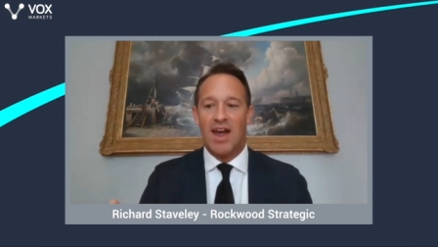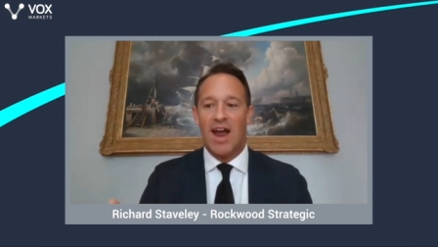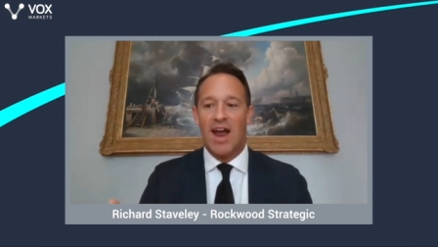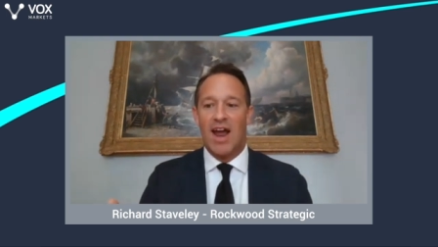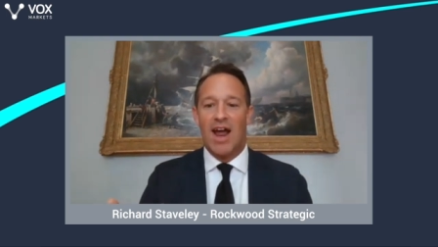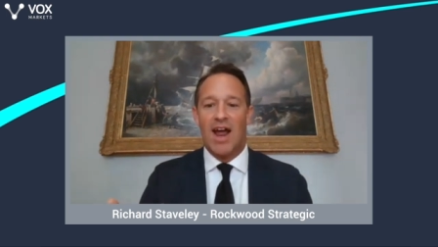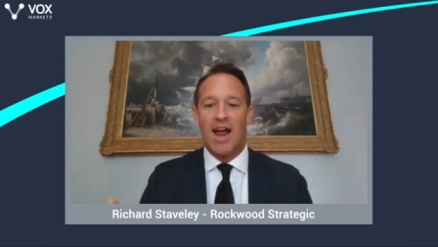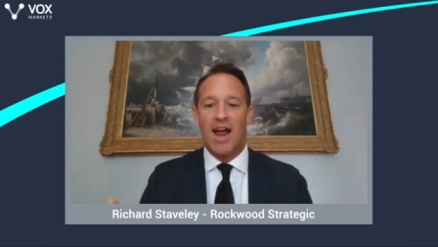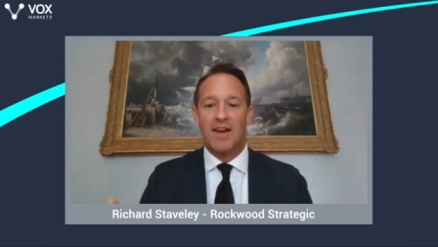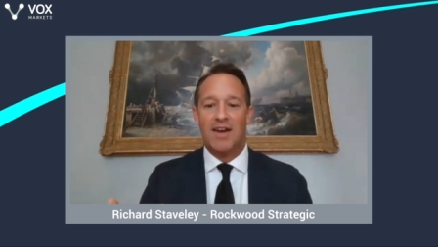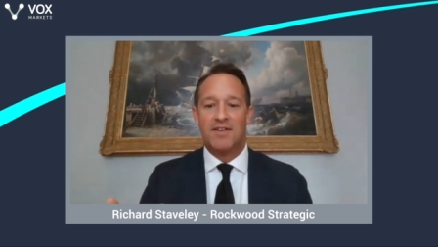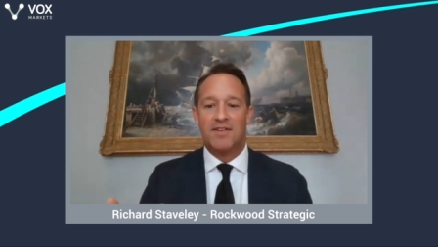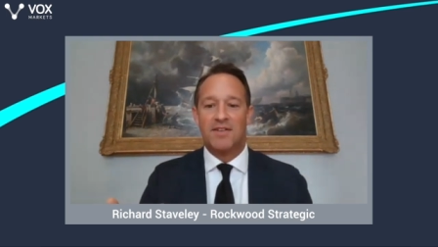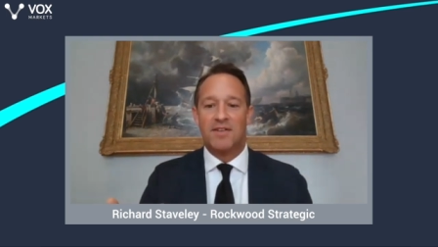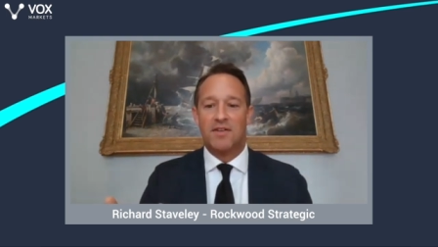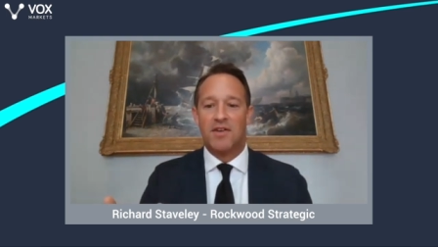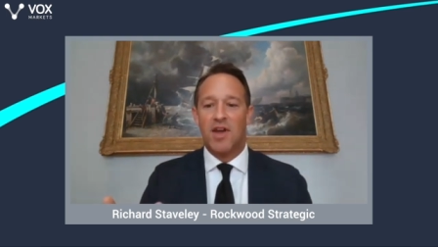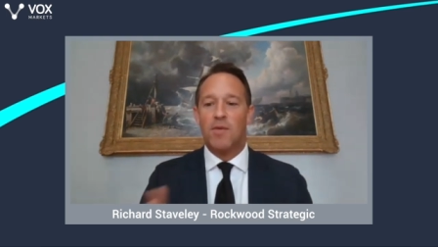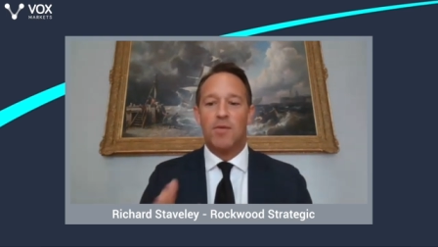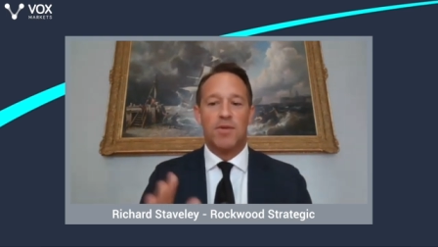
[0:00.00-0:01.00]
and
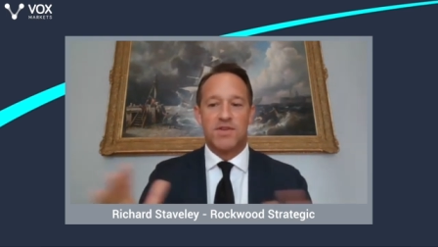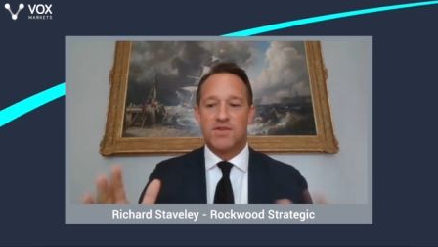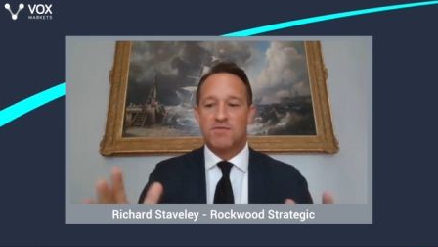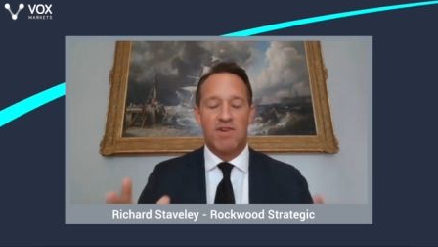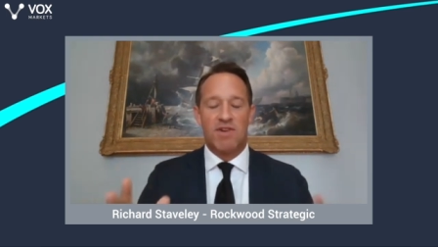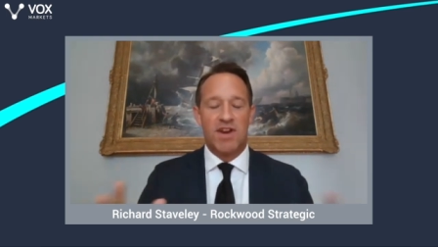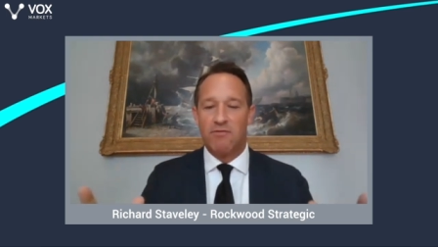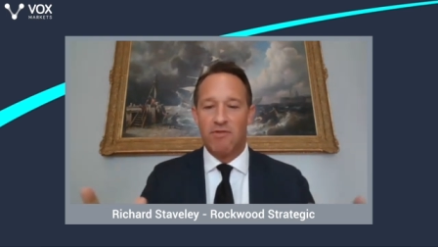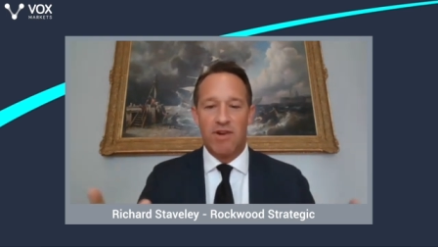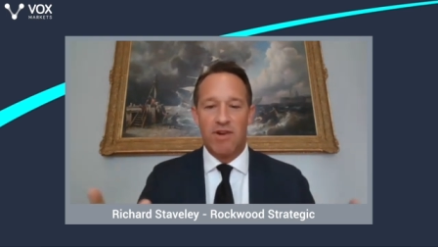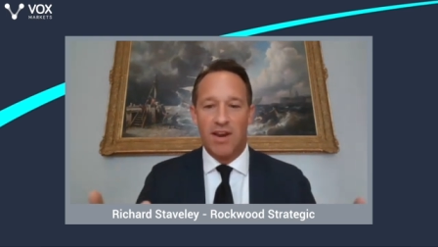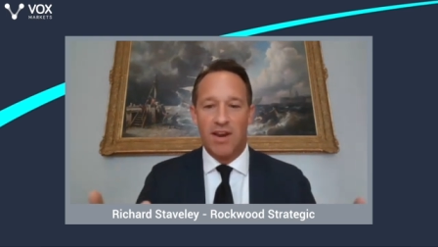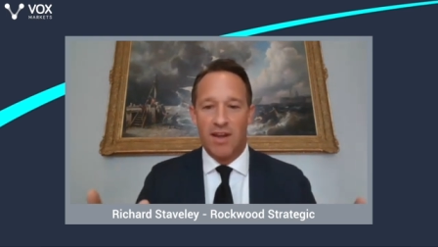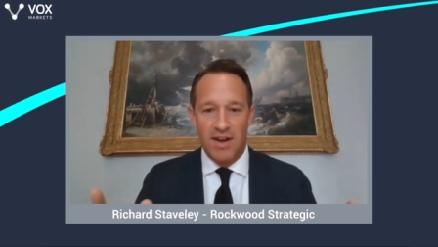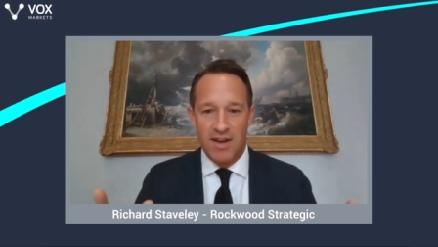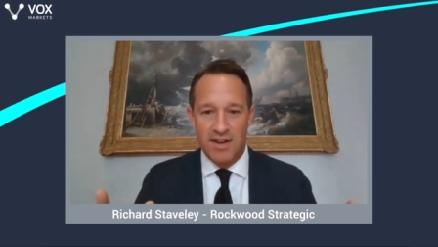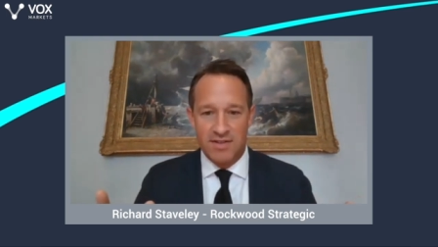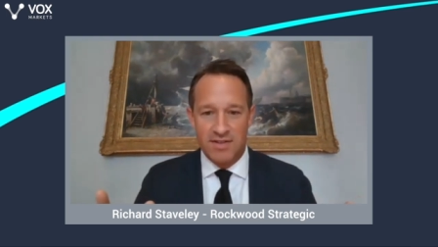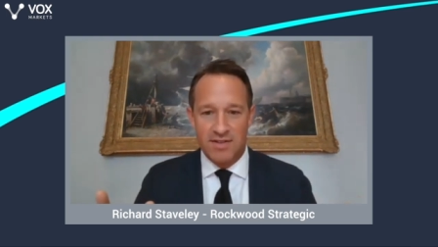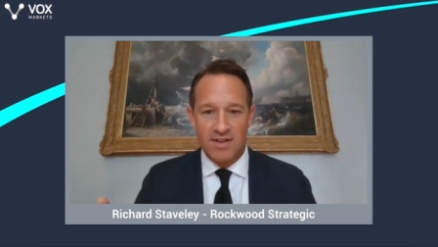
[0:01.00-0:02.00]
no one's really
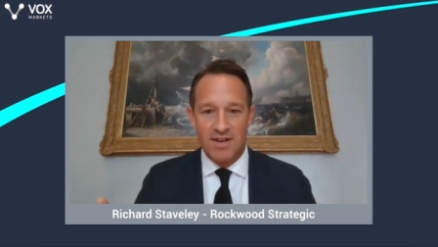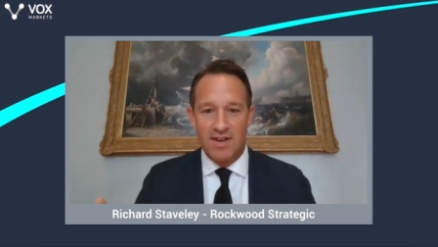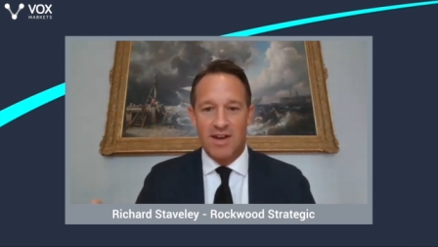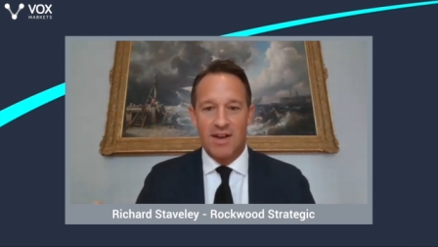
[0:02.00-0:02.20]
realised.